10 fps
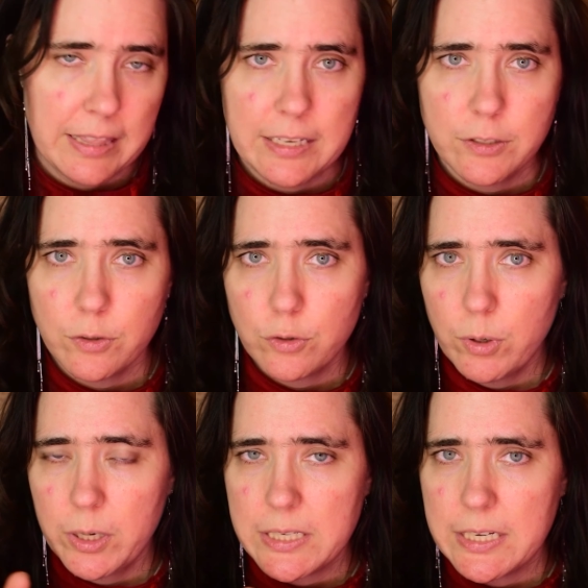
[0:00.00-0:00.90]
These will
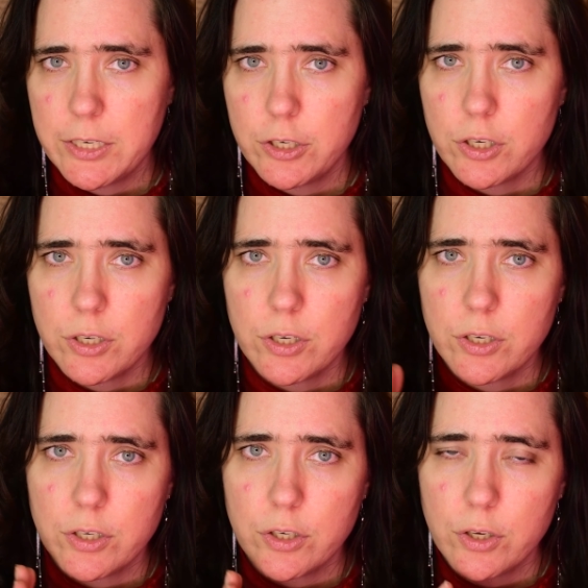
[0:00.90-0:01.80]
draw
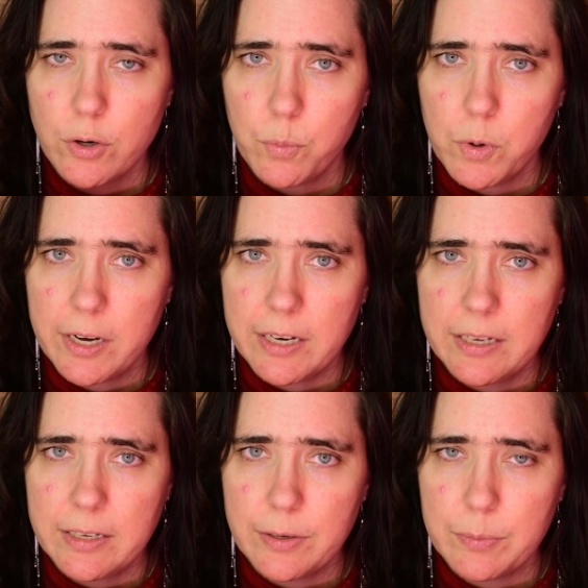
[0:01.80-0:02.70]
attention to your
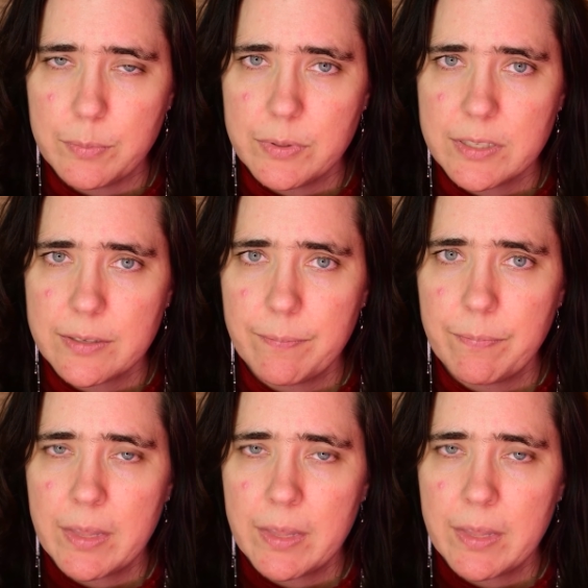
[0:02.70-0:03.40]
wide hips,